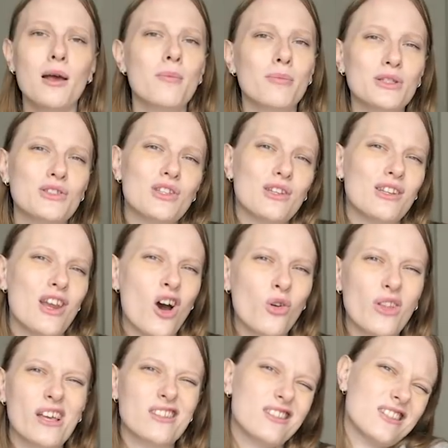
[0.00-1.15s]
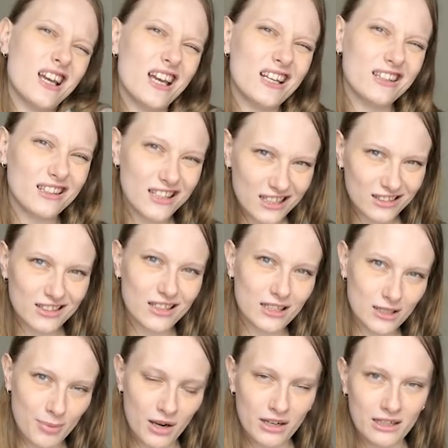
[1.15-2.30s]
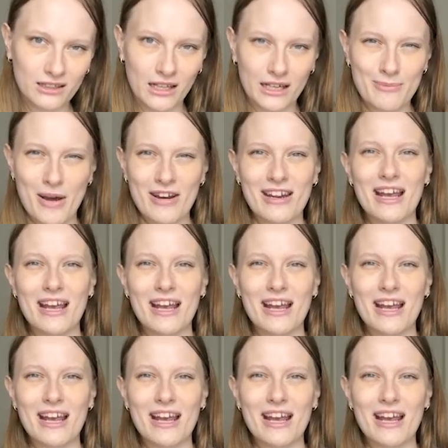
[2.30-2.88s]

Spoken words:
But no, that's a part I didn't like about it.